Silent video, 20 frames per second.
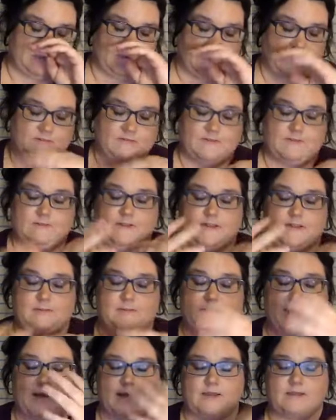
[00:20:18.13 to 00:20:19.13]
of the
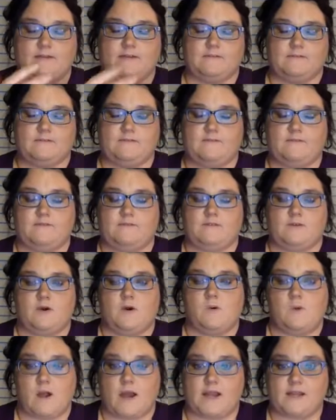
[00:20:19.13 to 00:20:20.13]
laid-back
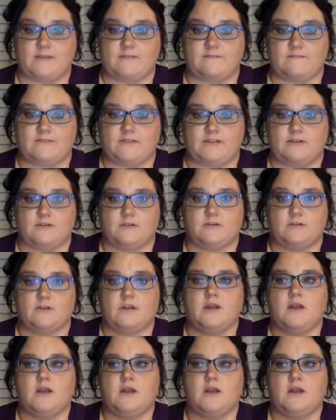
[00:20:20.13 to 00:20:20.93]
Hawaiian feel.